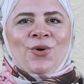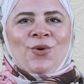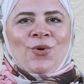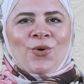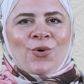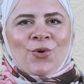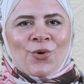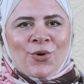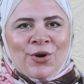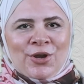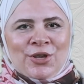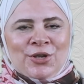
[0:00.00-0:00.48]

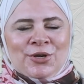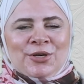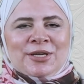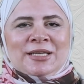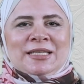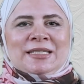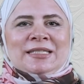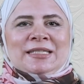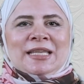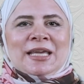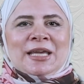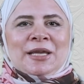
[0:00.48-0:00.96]
Or you
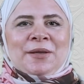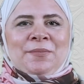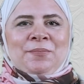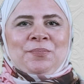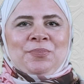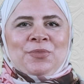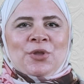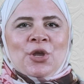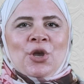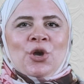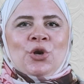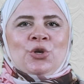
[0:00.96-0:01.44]
can say,
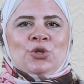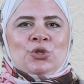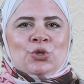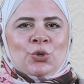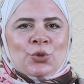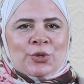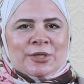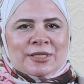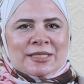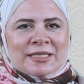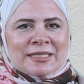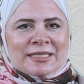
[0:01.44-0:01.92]

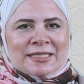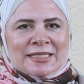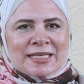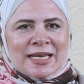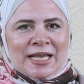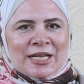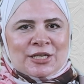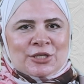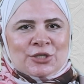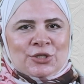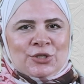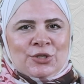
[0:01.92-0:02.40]
Jordan's
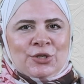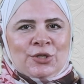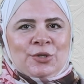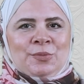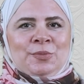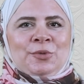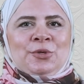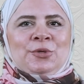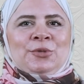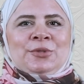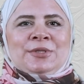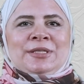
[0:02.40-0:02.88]
natural
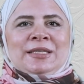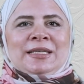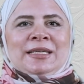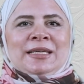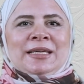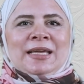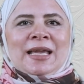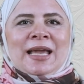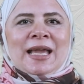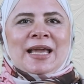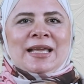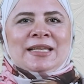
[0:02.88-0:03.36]

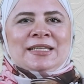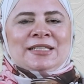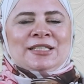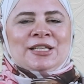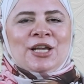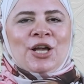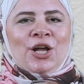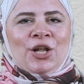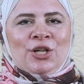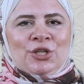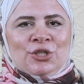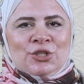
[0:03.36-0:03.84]
beauty and
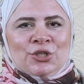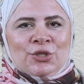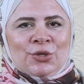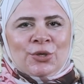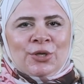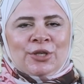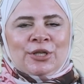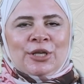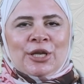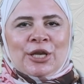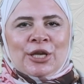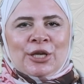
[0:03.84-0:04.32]

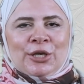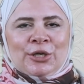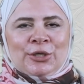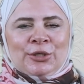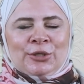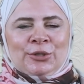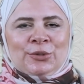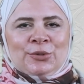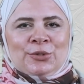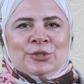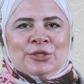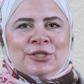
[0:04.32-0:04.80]
cultural
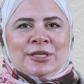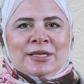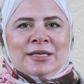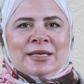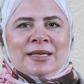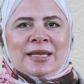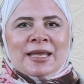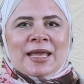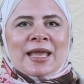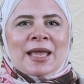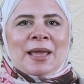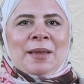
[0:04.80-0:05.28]

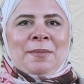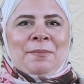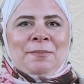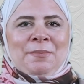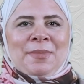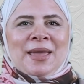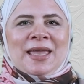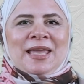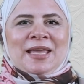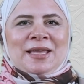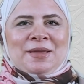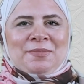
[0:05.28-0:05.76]
inclusion
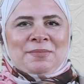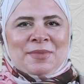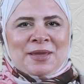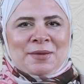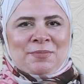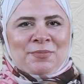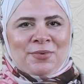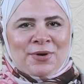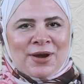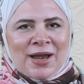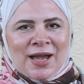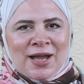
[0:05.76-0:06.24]
make me
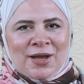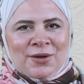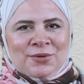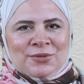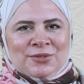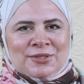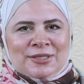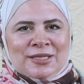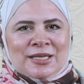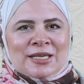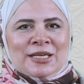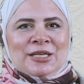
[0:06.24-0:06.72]

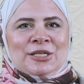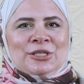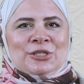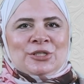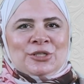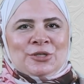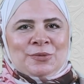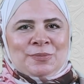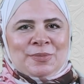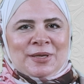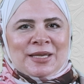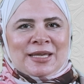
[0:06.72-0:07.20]
proud
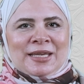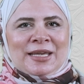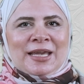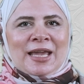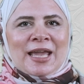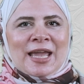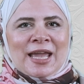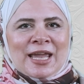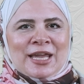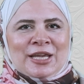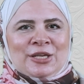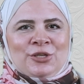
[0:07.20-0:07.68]
to
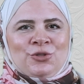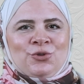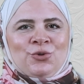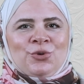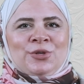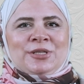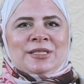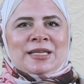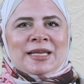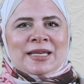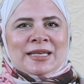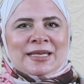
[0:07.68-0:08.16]
be a
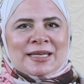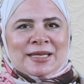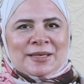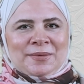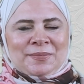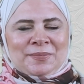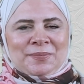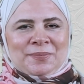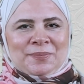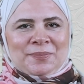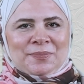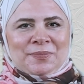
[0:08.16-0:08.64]
Jordanian.